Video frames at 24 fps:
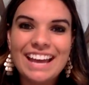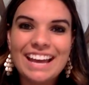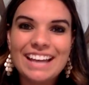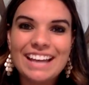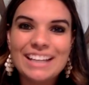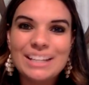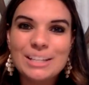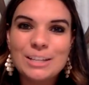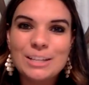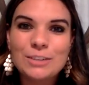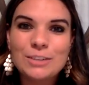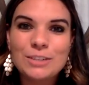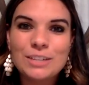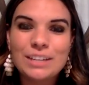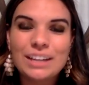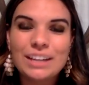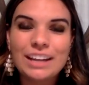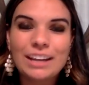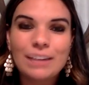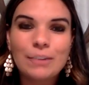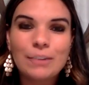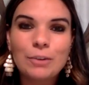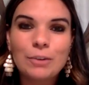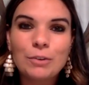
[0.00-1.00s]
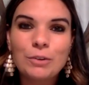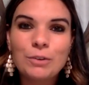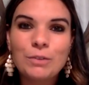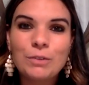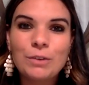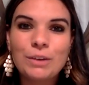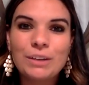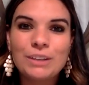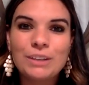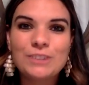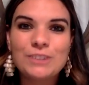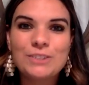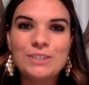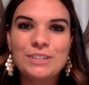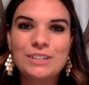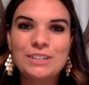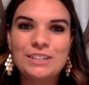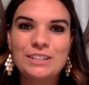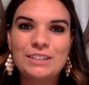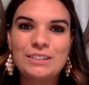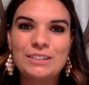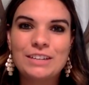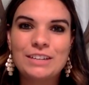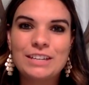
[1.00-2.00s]
And so tonight, what we want you to
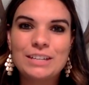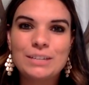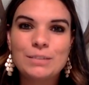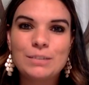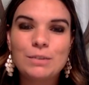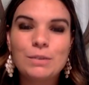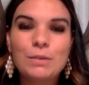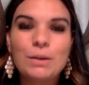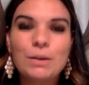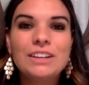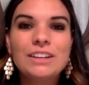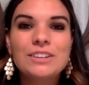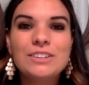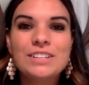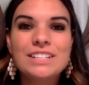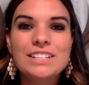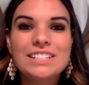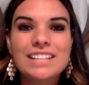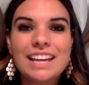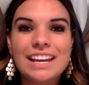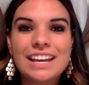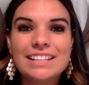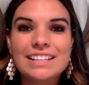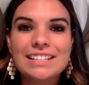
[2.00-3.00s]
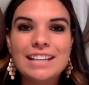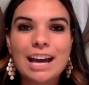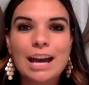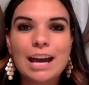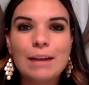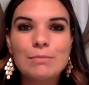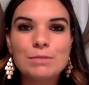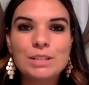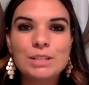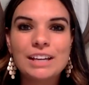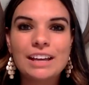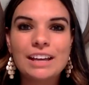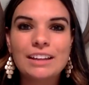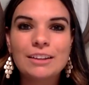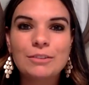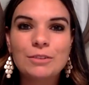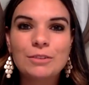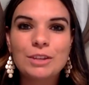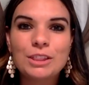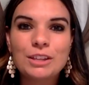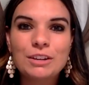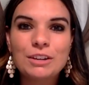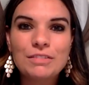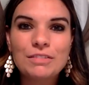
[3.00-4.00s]
do is we want you to take time together
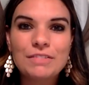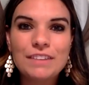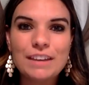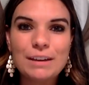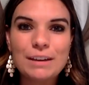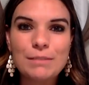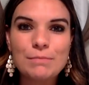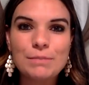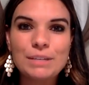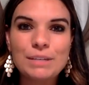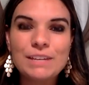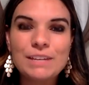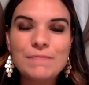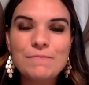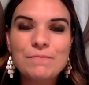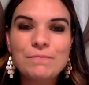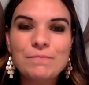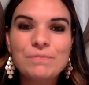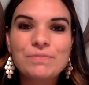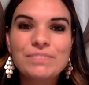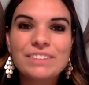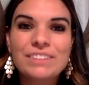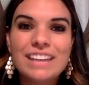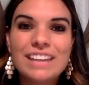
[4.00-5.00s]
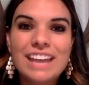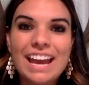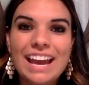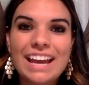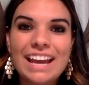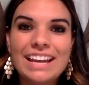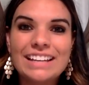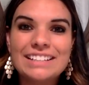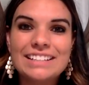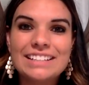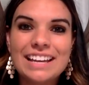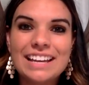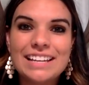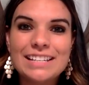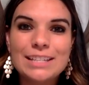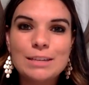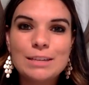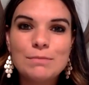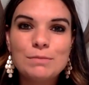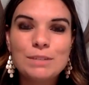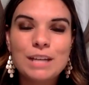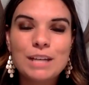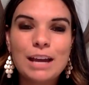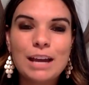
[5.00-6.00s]
with your family and take
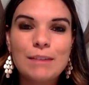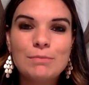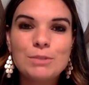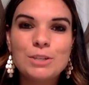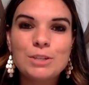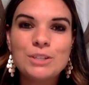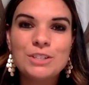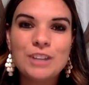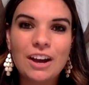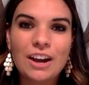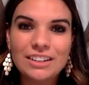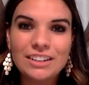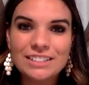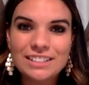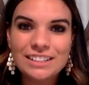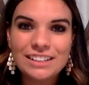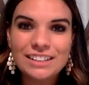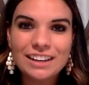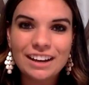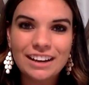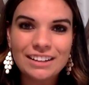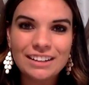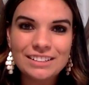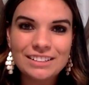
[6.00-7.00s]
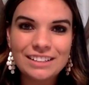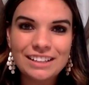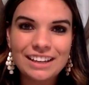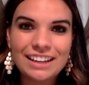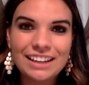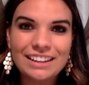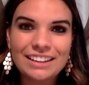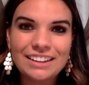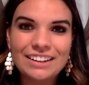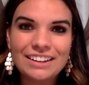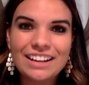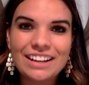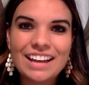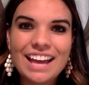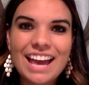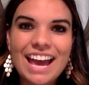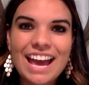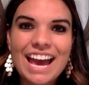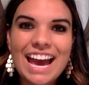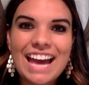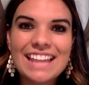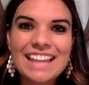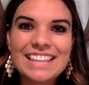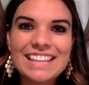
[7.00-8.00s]
some time to talk to God together
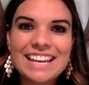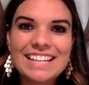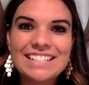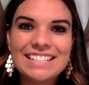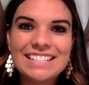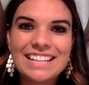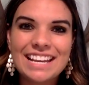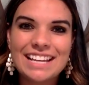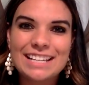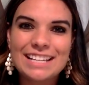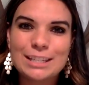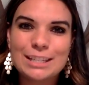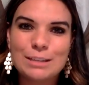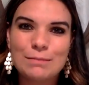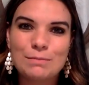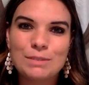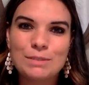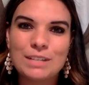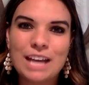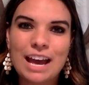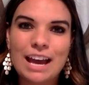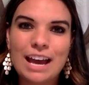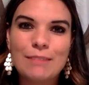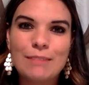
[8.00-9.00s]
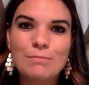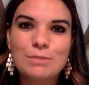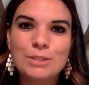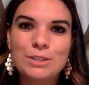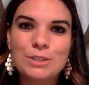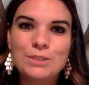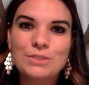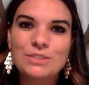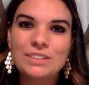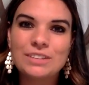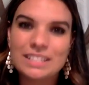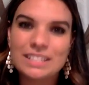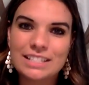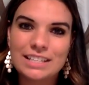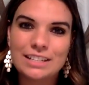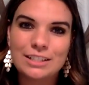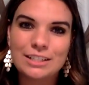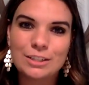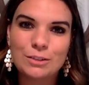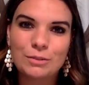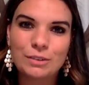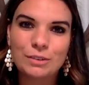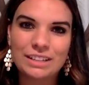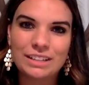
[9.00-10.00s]
and then take some time to listen
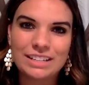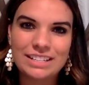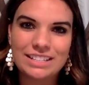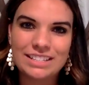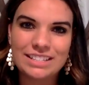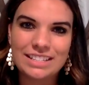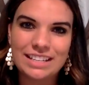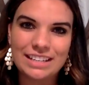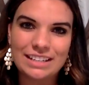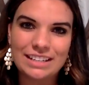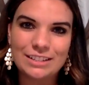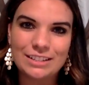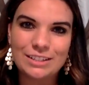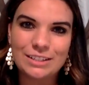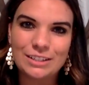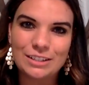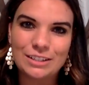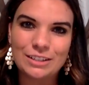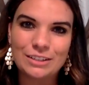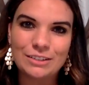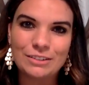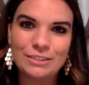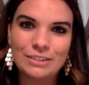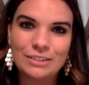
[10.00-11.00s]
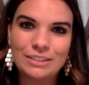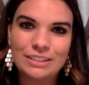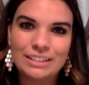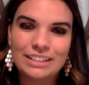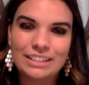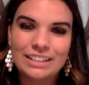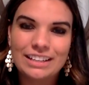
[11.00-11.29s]
to what He's saying to you.